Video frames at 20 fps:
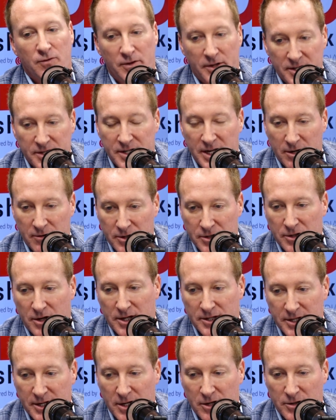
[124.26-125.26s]
really the secret
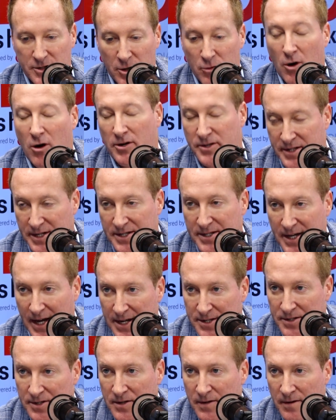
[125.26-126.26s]
sauce to our success.